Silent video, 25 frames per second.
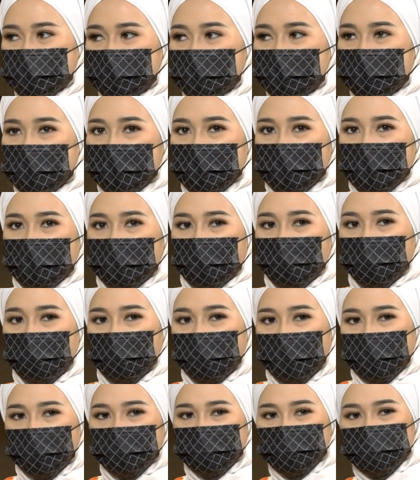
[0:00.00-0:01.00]
Mm.
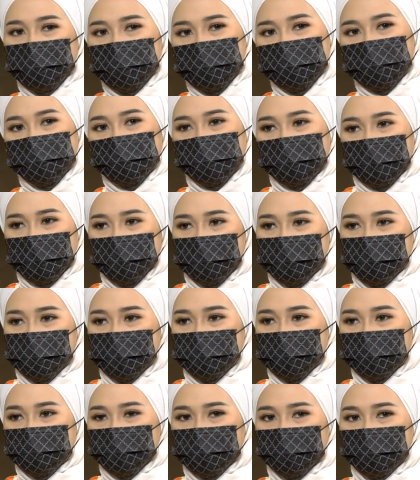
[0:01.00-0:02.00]
What do you
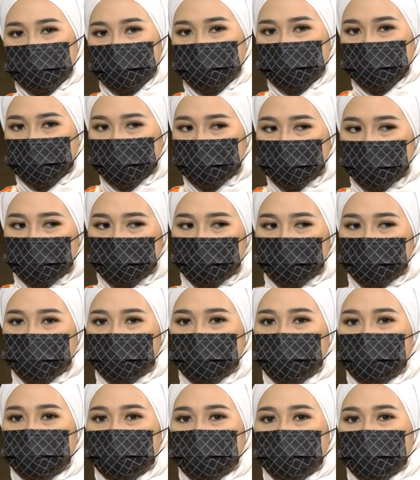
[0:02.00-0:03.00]
wish to do?
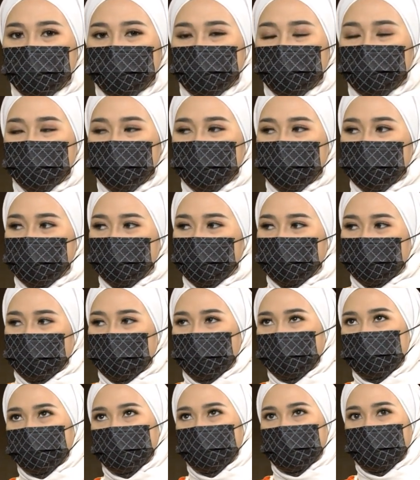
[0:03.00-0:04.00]
You
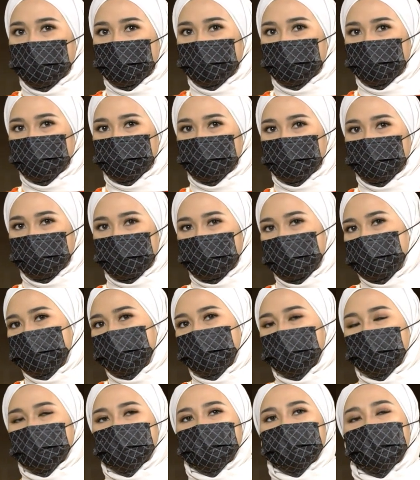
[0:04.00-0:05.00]
know, like give
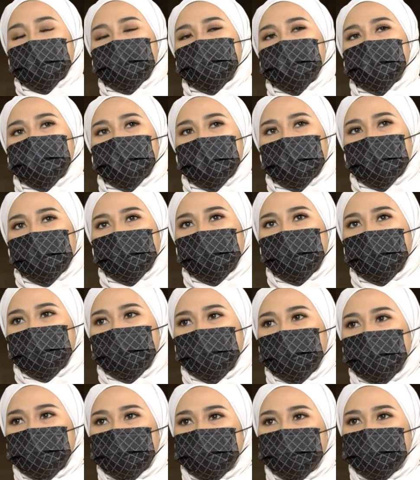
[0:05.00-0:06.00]
it a time span
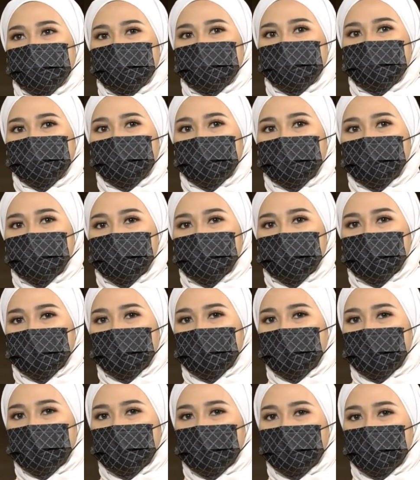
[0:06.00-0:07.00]
of,
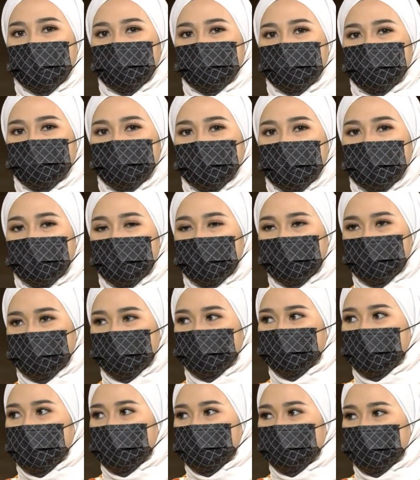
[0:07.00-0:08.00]
say, another
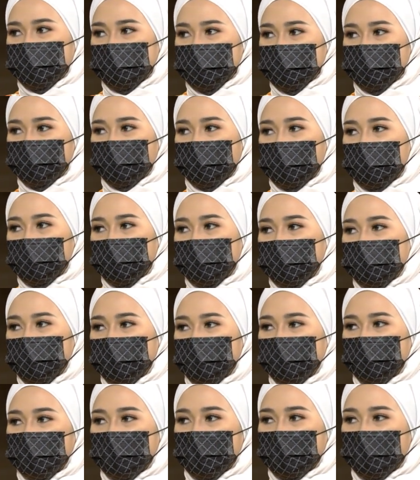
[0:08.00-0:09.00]
5 years
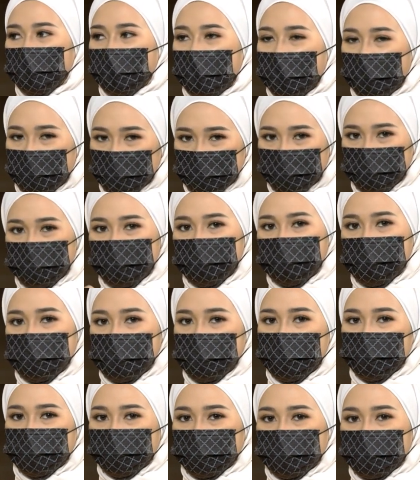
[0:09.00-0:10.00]
forward. How do you
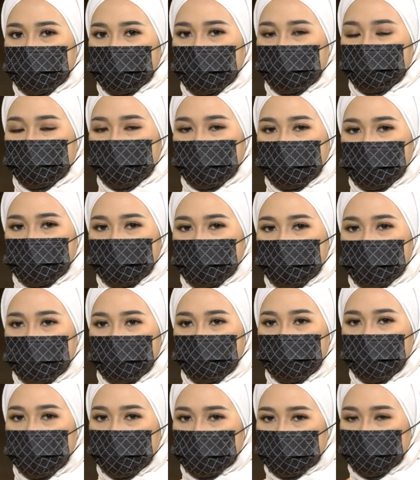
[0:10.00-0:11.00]
see yourself as a
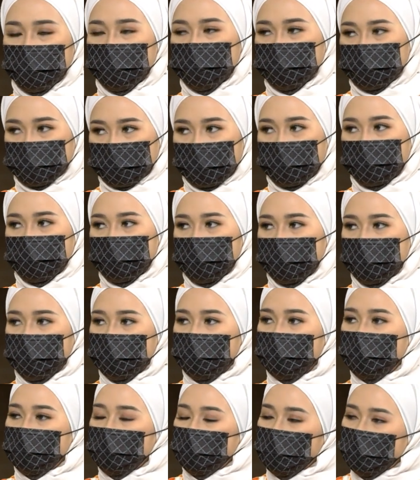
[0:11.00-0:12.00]
mural drawer?
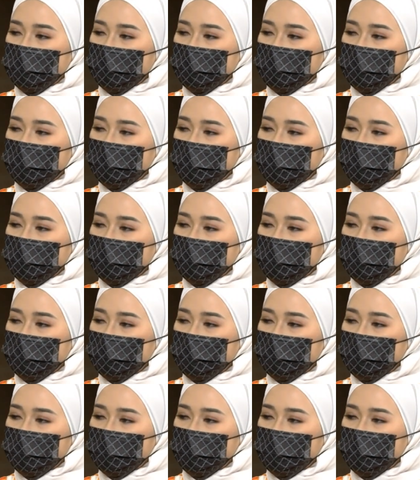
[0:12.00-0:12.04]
